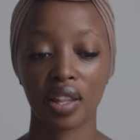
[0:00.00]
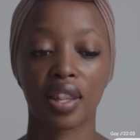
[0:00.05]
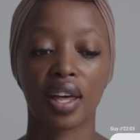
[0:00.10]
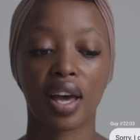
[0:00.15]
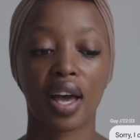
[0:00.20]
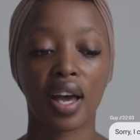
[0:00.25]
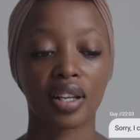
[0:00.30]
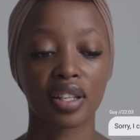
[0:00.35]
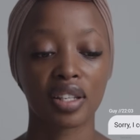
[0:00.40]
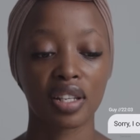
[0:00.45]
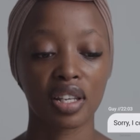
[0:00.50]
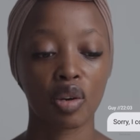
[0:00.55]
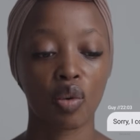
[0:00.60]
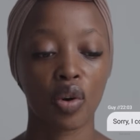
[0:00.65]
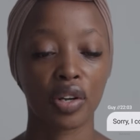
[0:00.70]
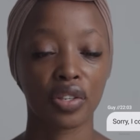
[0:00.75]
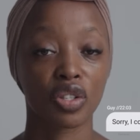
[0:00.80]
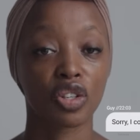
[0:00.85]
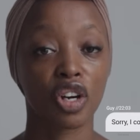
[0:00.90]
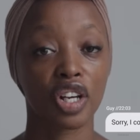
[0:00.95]
that he
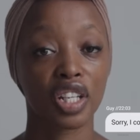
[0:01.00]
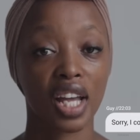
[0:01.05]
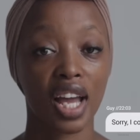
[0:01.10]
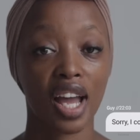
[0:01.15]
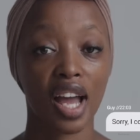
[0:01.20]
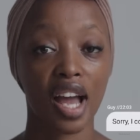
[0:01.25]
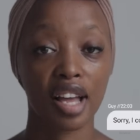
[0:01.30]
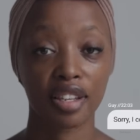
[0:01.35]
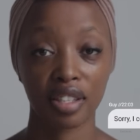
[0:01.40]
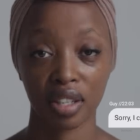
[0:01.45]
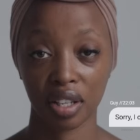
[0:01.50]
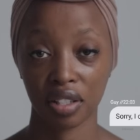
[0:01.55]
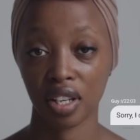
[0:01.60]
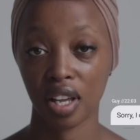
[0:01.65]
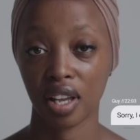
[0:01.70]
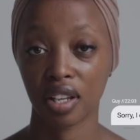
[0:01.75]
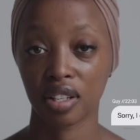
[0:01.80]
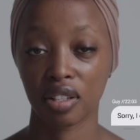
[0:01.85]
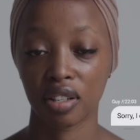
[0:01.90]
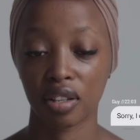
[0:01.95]
was not as
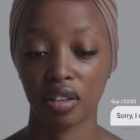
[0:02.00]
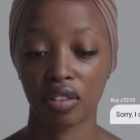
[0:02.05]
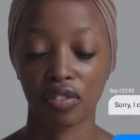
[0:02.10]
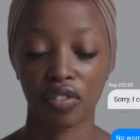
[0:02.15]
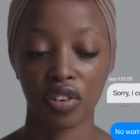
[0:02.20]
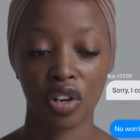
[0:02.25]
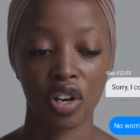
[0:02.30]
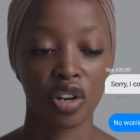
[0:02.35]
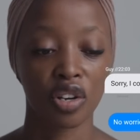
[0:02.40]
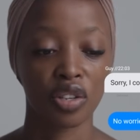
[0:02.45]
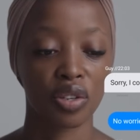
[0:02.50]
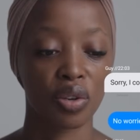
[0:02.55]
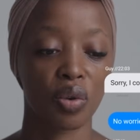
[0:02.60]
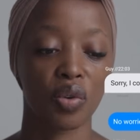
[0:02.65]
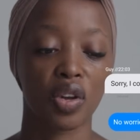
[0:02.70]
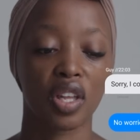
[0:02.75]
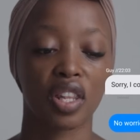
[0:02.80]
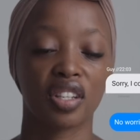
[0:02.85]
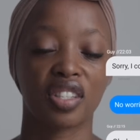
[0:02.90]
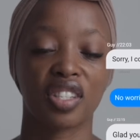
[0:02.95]
attentive
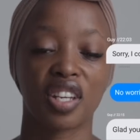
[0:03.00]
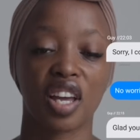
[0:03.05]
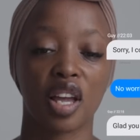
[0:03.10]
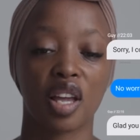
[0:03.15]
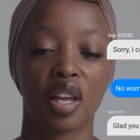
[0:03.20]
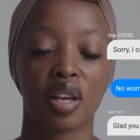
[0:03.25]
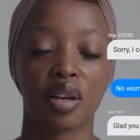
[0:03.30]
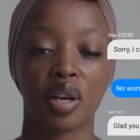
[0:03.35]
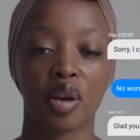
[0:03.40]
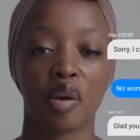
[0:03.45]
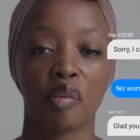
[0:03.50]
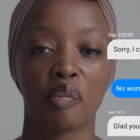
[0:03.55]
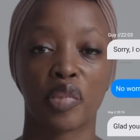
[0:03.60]
during the day,